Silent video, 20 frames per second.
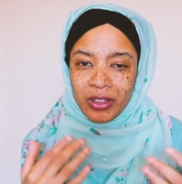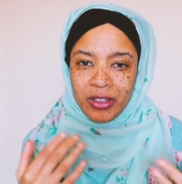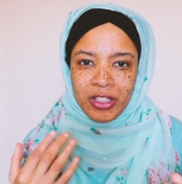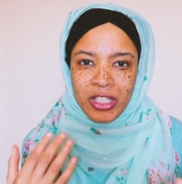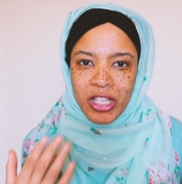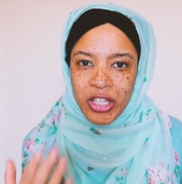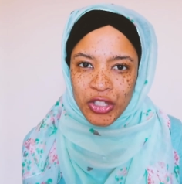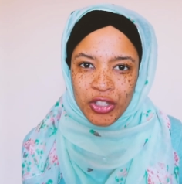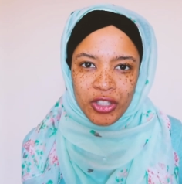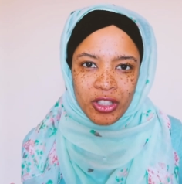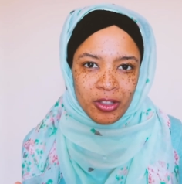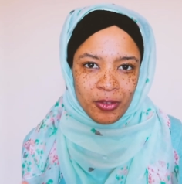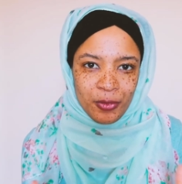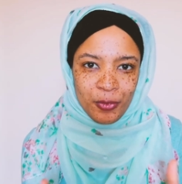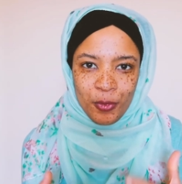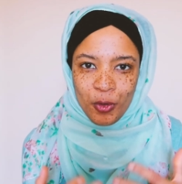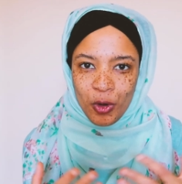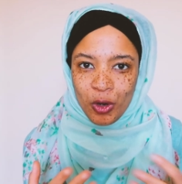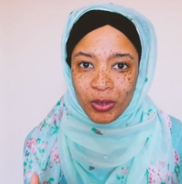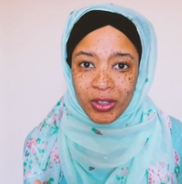teaching
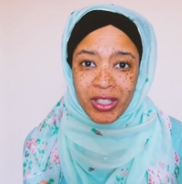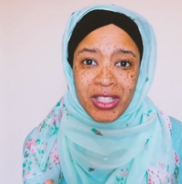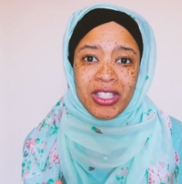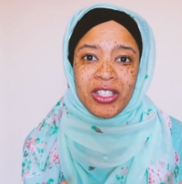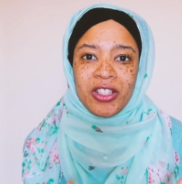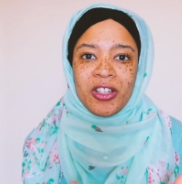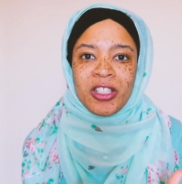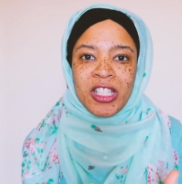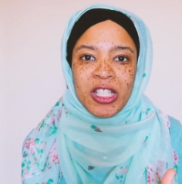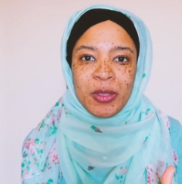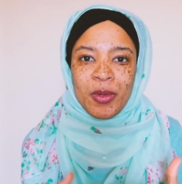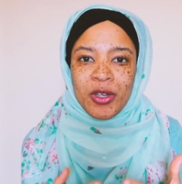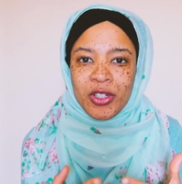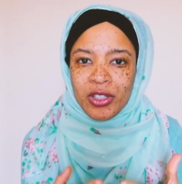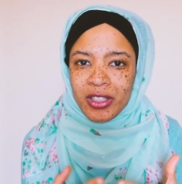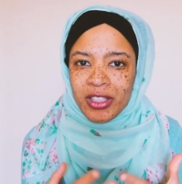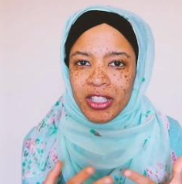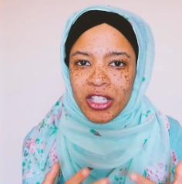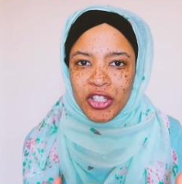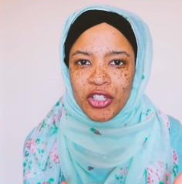for all these years,
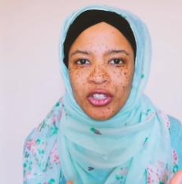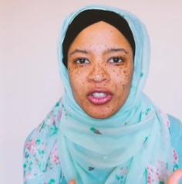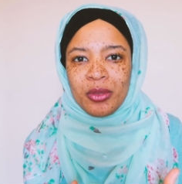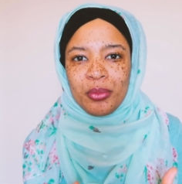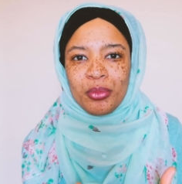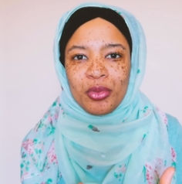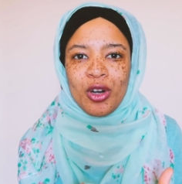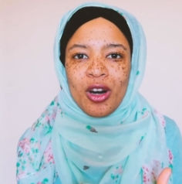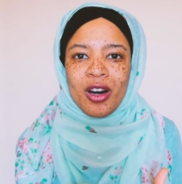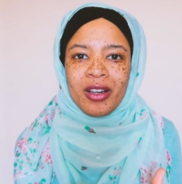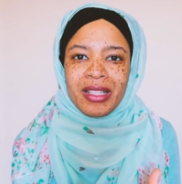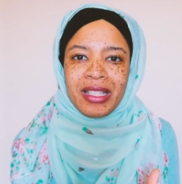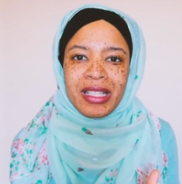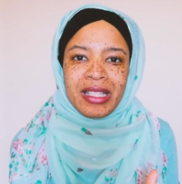especially teaching abroad,